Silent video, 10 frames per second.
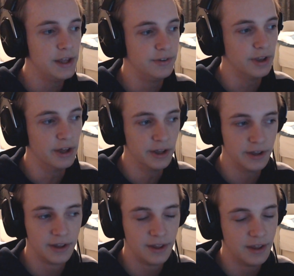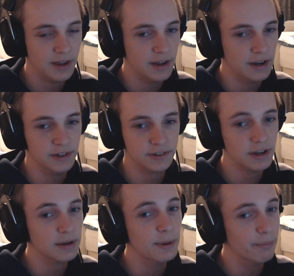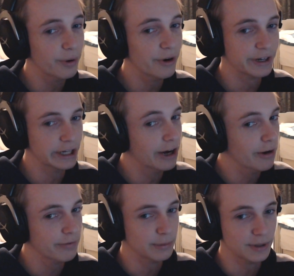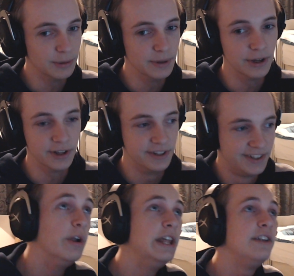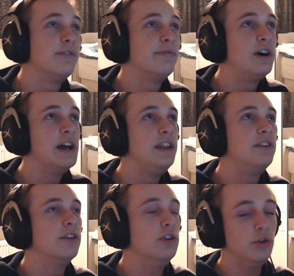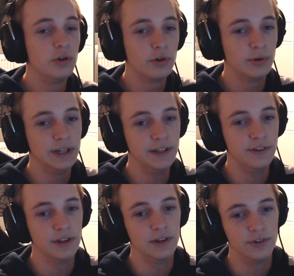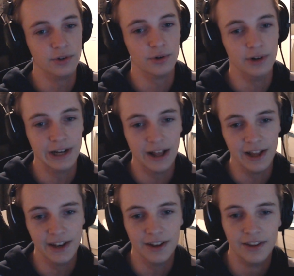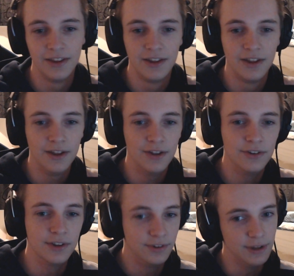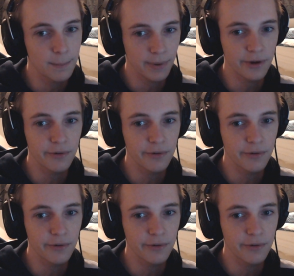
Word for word: it's her. And it's getting a bit boring now, if I'm going to be honest. We need to find new queens in the storyline to simp